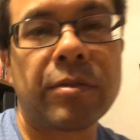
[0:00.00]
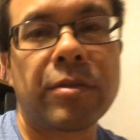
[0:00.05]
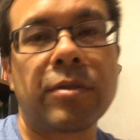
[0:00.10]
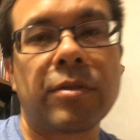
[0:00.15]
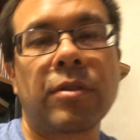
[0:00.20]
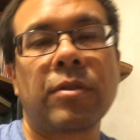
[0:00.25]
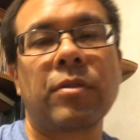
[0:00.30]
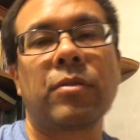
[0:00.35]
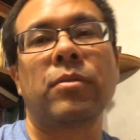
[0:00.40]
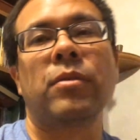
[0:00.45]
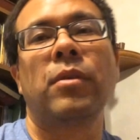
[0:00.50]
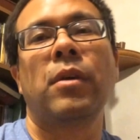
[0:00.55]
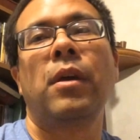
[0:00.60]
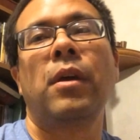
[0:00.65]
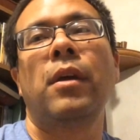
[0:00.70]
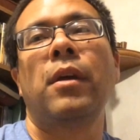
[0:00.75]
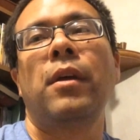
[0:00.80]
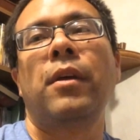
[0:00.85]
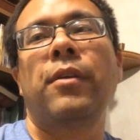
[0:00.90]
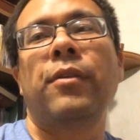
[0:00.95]
So
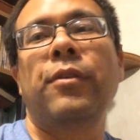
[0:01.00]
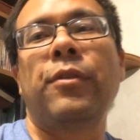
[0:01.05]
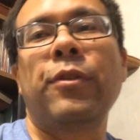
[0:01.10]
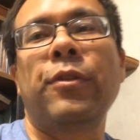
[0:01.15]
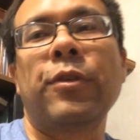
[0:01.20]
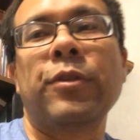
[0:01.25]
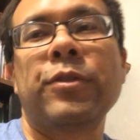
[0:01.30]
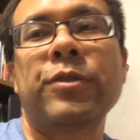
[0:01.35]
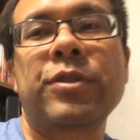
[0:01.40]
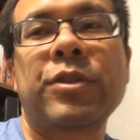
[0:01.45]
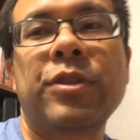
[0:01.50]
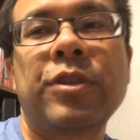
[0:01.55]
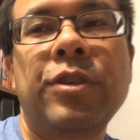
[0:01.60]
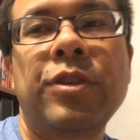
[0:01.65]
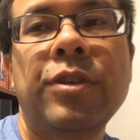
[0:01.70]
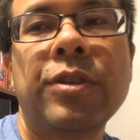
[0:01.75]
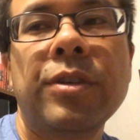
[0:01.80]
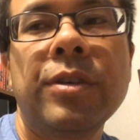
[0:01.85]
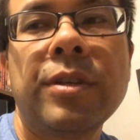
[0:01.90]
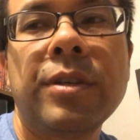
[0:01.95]
there's
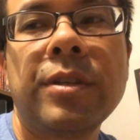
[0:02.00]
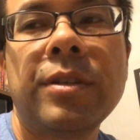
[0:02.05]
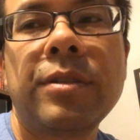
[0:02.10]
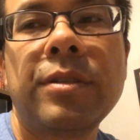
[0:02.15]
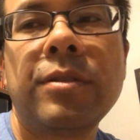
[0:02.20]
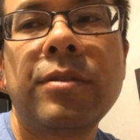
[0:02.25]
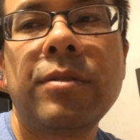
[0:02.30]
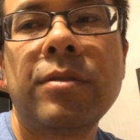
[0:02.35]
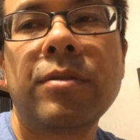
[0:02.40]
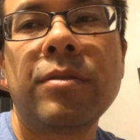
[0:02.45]
good